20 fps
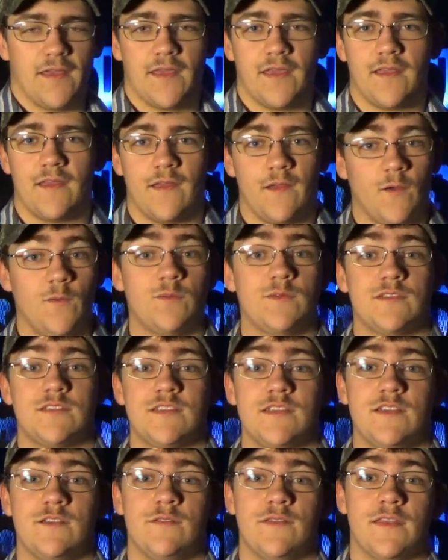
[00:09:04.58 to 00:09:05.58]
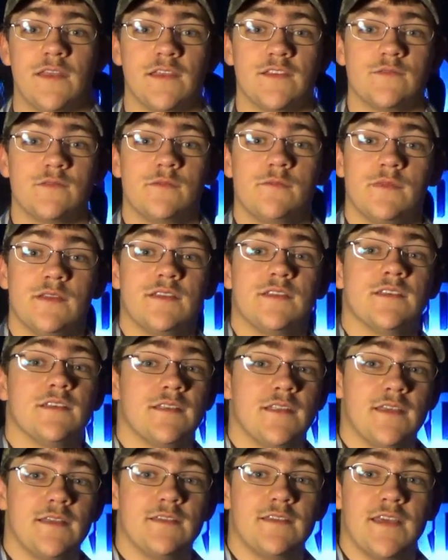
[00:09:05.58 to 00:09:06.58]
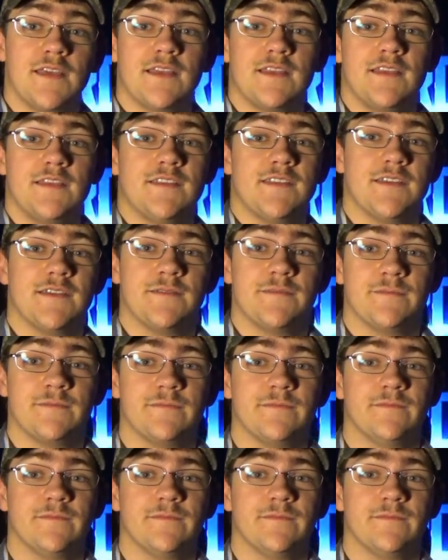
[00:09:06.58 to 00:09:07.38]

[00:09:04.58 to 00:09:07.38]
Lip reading: and I hope to see you in the next one. But until then, take it easy.